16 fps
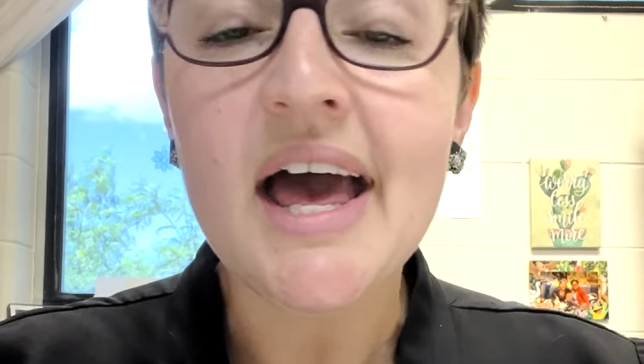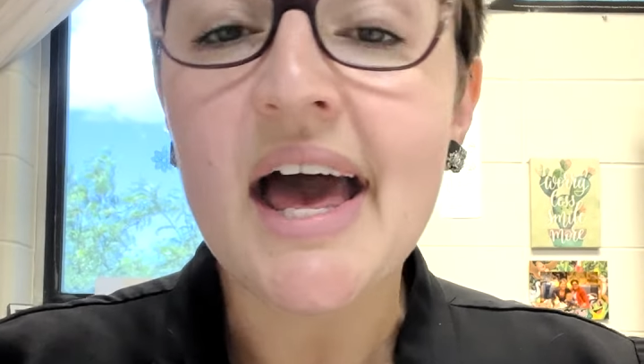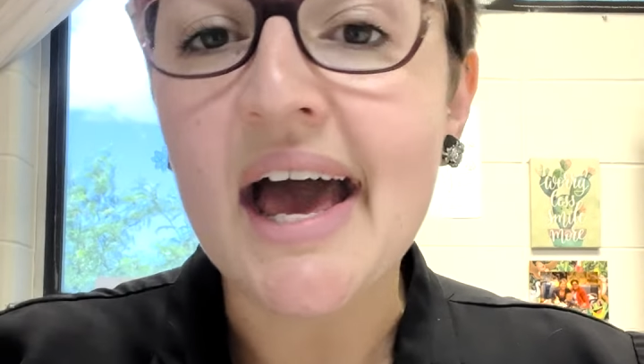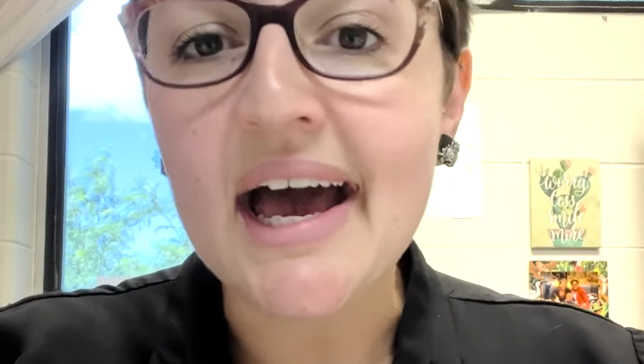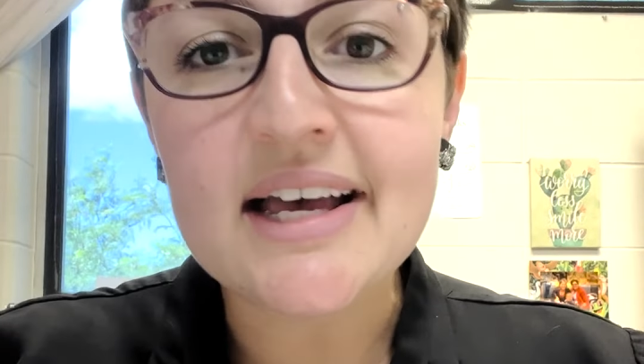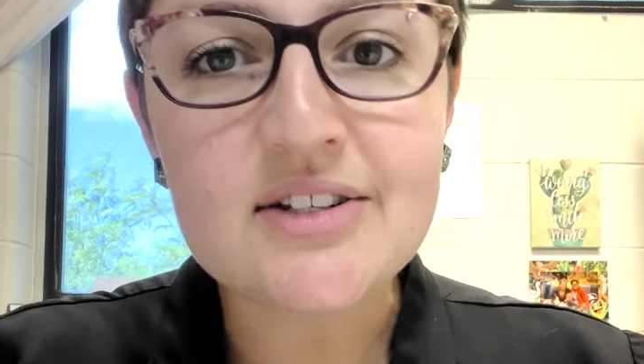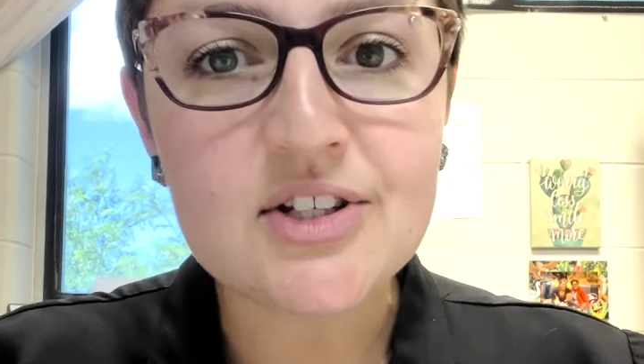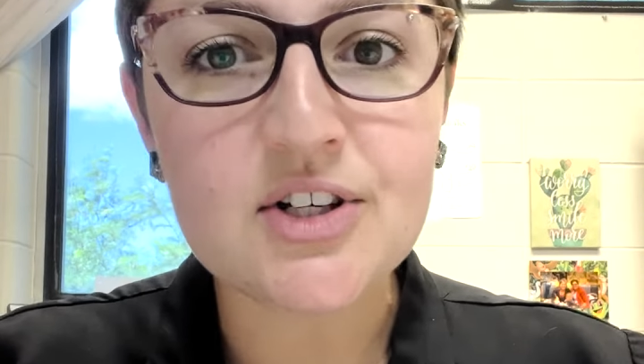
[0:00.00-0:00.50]

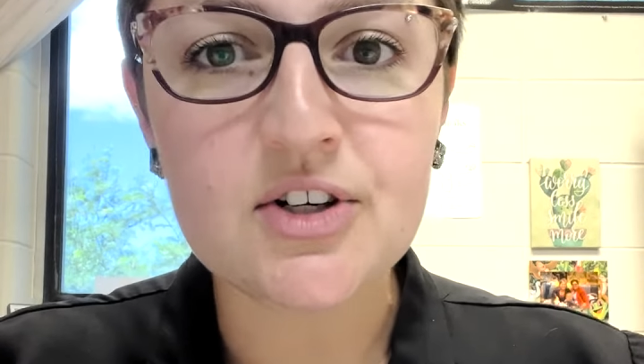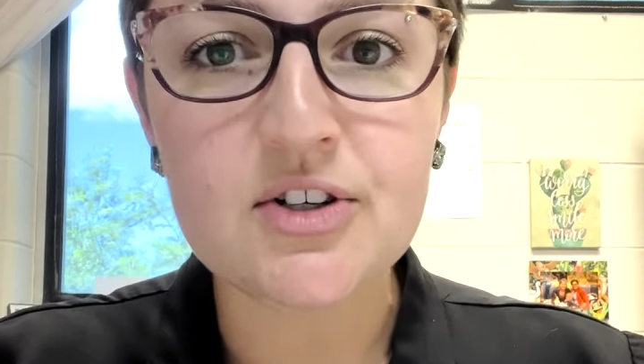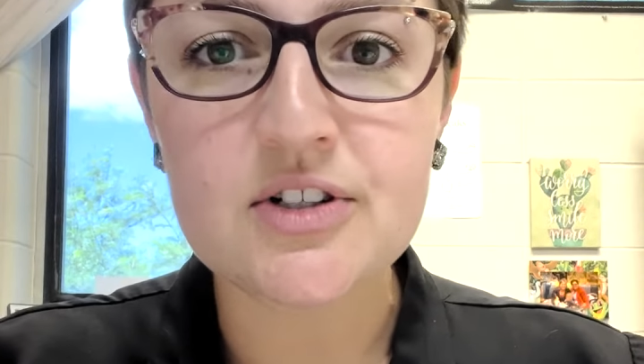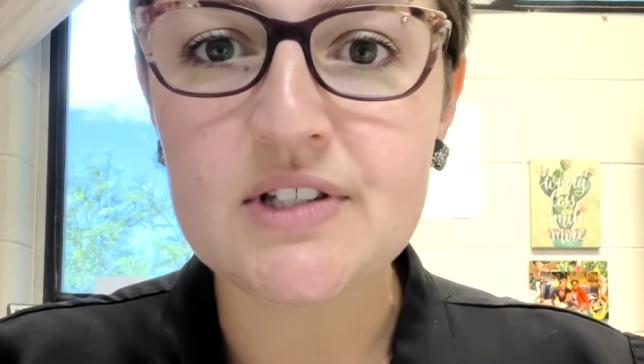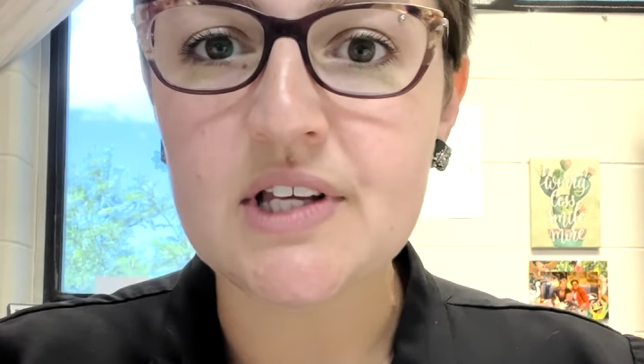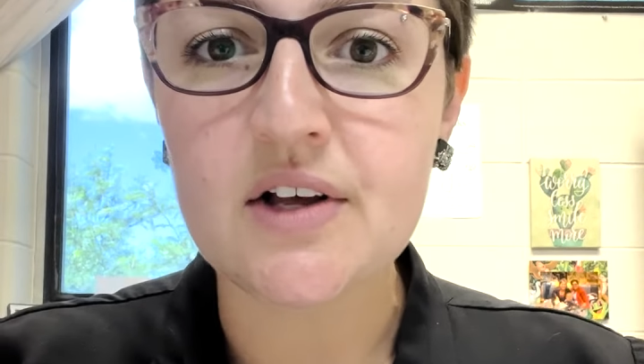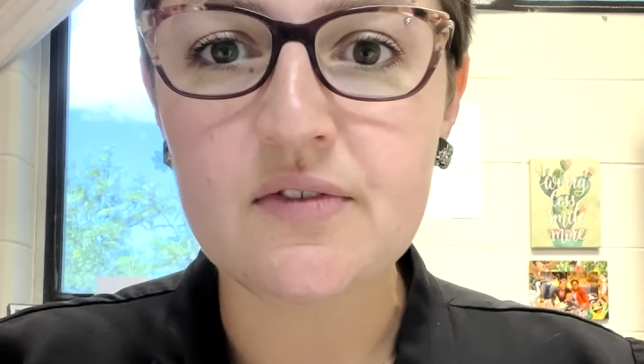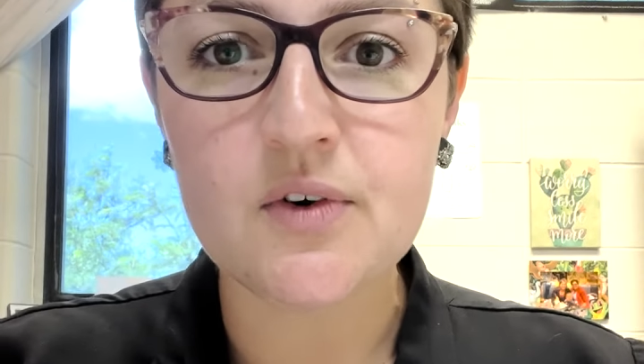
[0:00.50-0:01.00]
ask
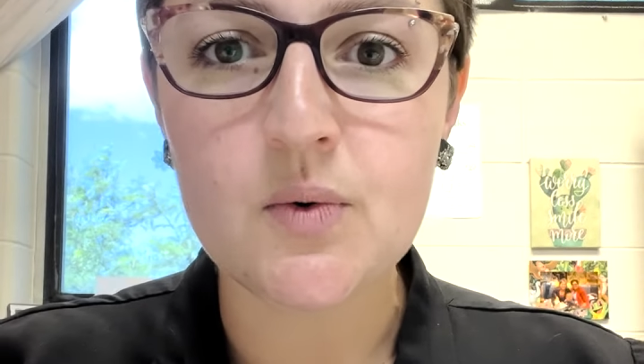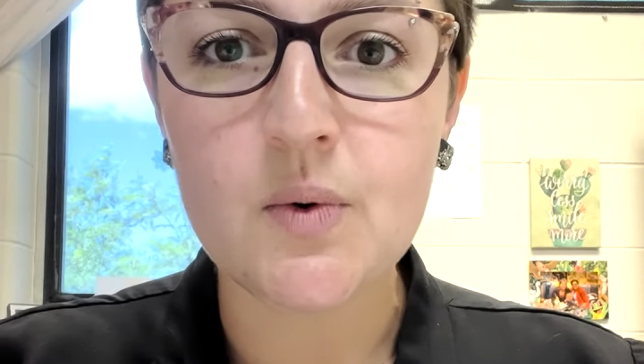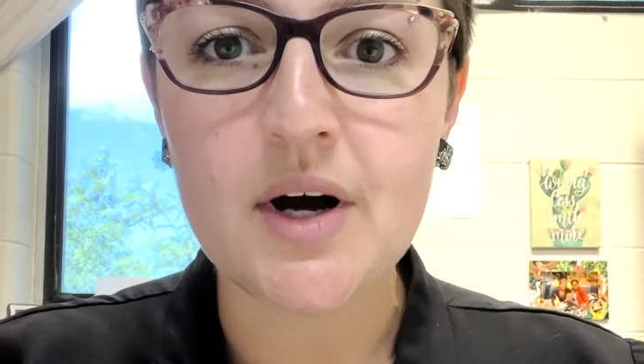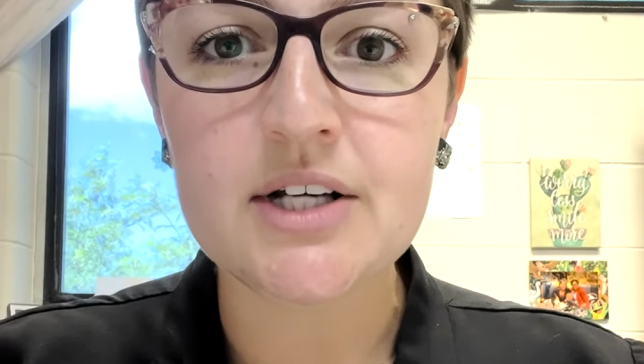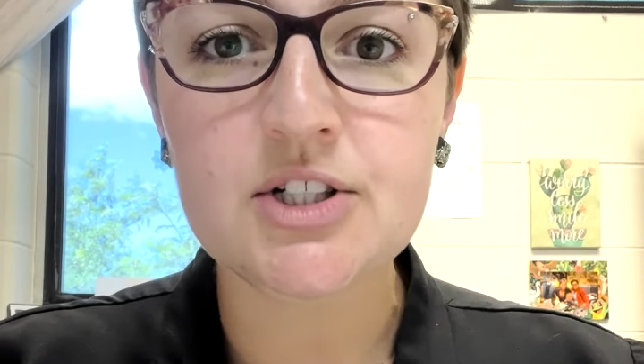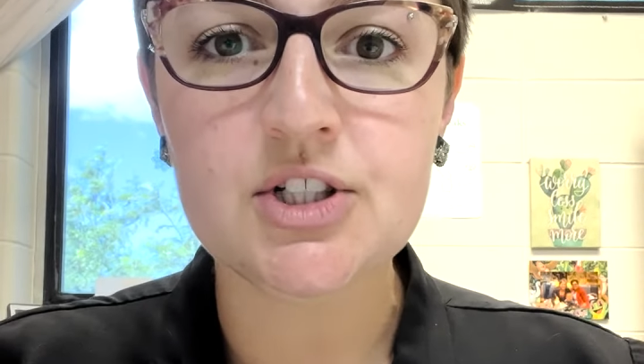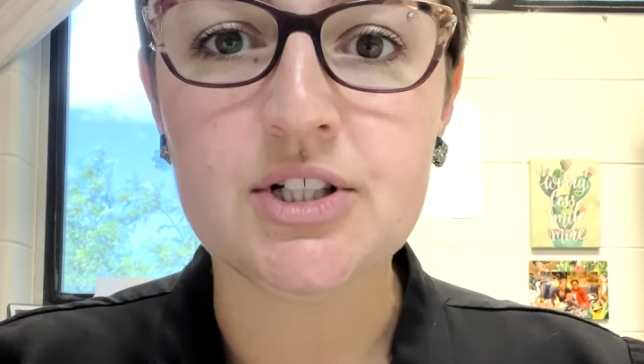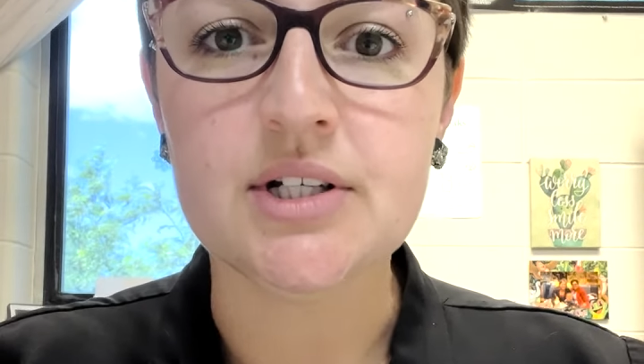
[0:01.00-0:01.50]
yourself
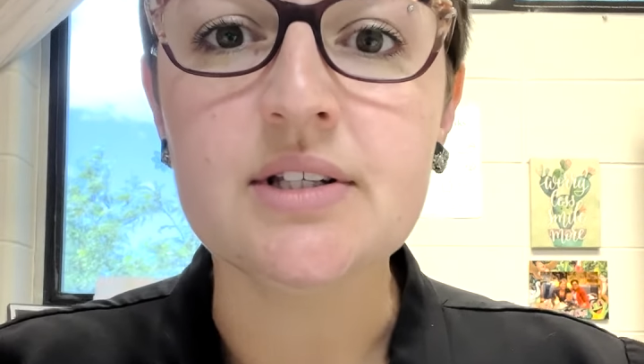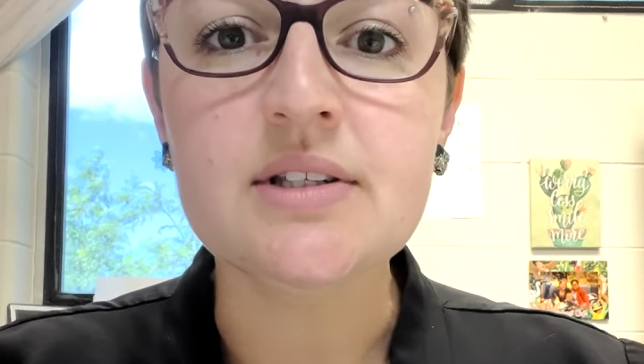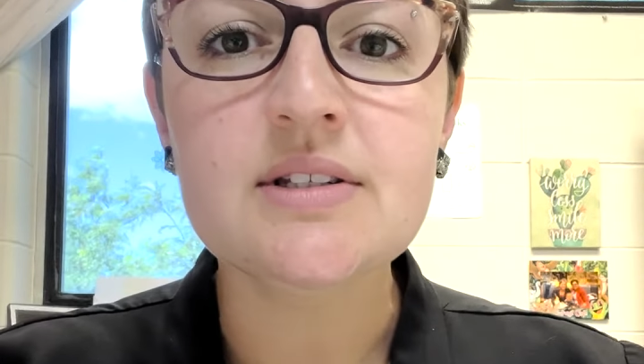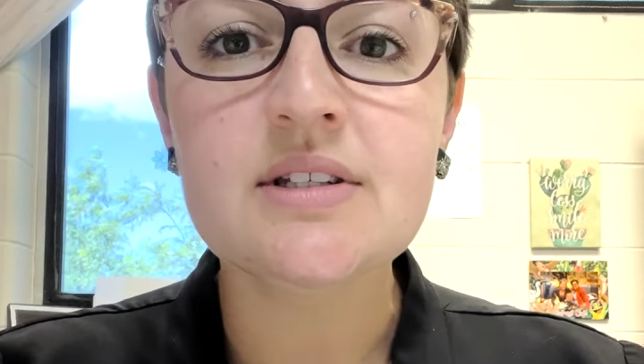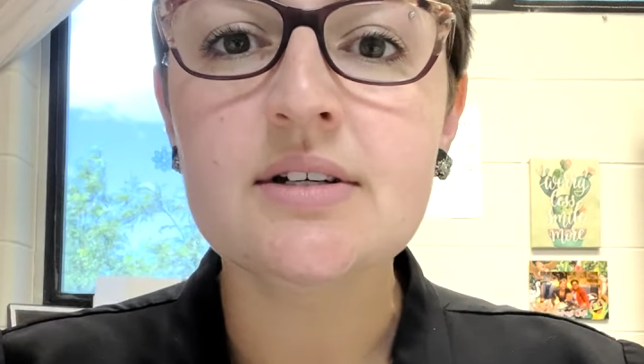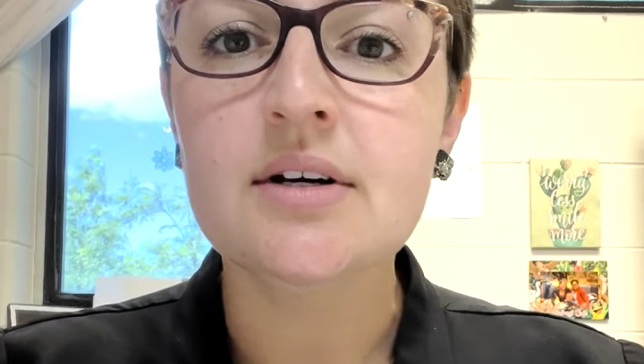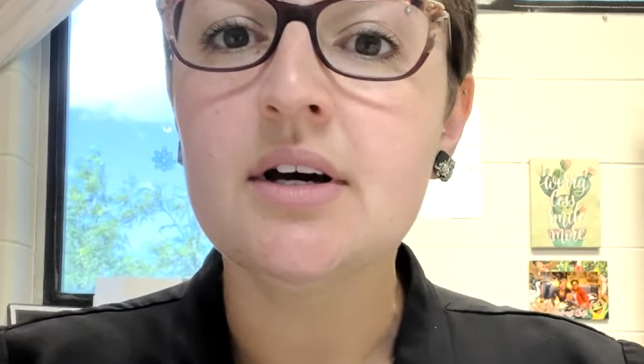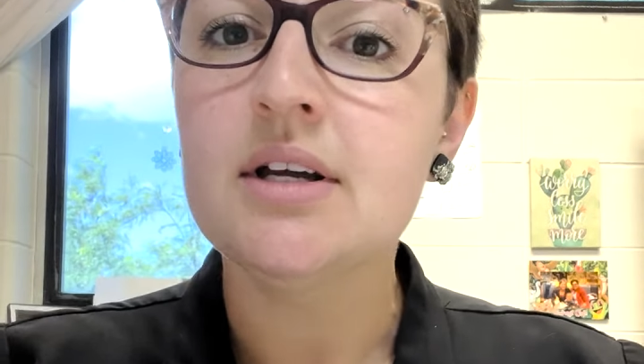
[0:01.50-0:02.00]
questions.